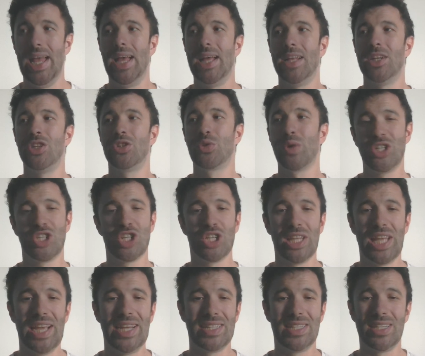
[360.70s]
and Trajan
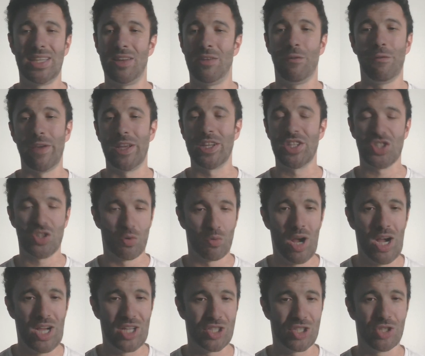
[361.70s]
Langdon can fix the
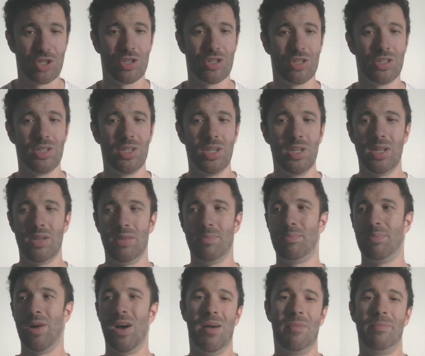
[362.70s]
roster.
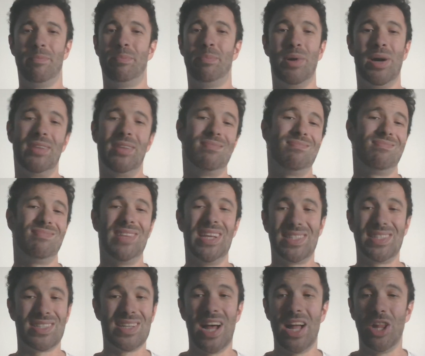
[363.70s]
But
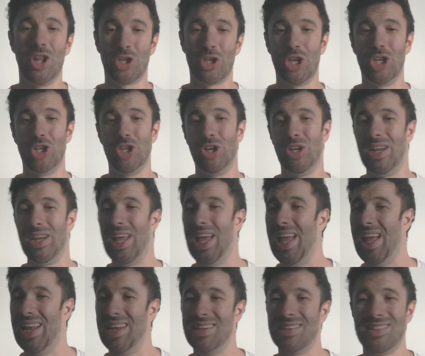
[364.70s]
it's not looking good,
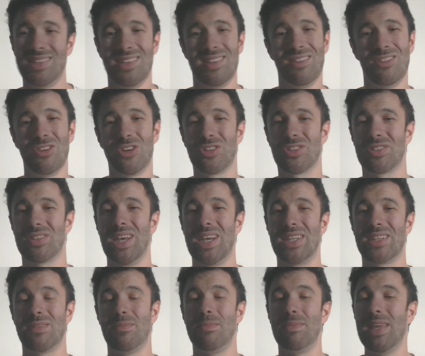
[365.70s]
and it looks
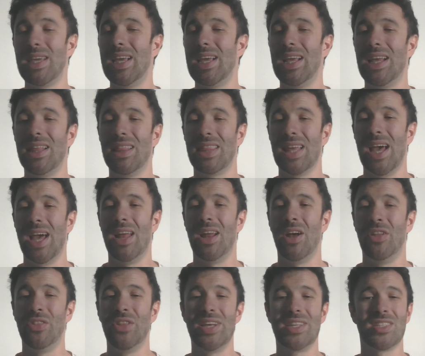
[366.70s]
like to me
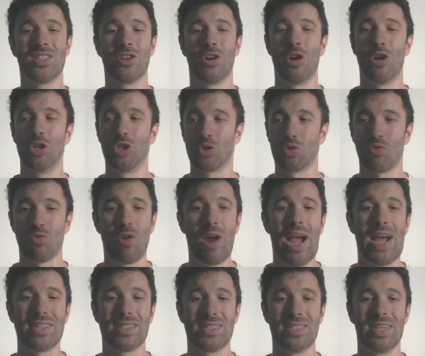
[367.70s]
that unless there are
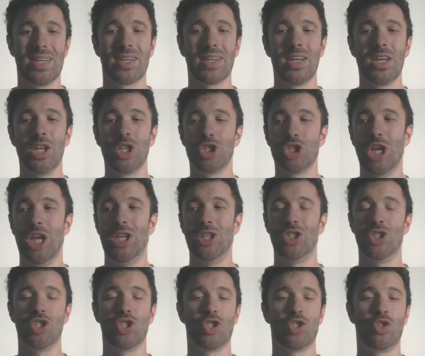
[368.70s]
drastic
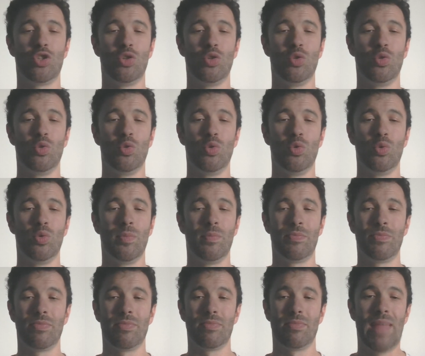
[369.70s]
changes to
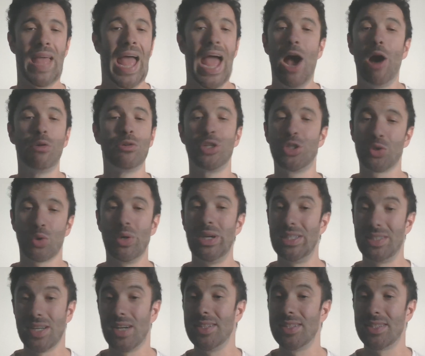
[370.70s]
how
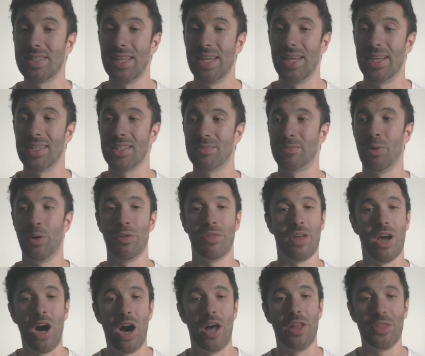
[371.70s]
Detroit does things,
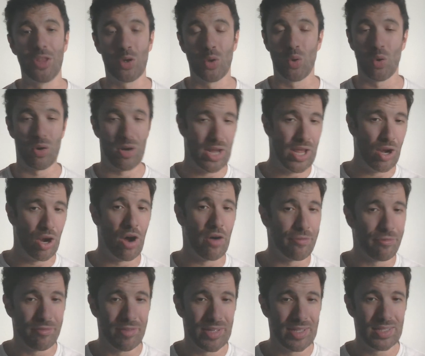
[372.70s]
both on the court and
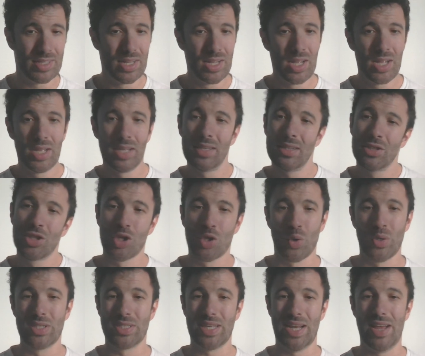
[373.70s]
off of it,
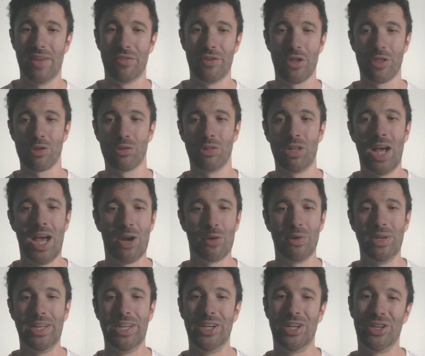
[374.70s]
Detroit's going to have another
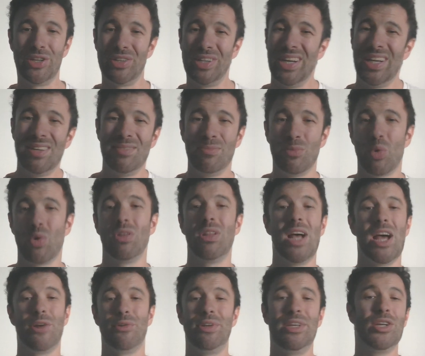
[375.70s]
lottery year and more
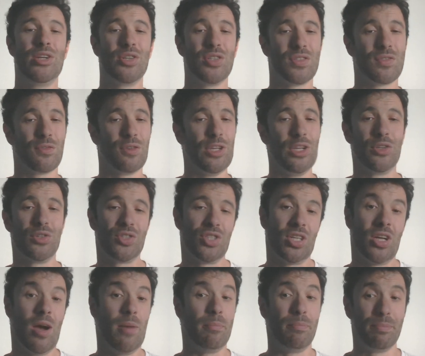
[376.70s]
lottery years for years
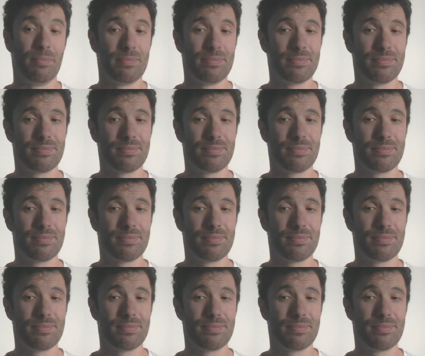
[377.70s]
to come.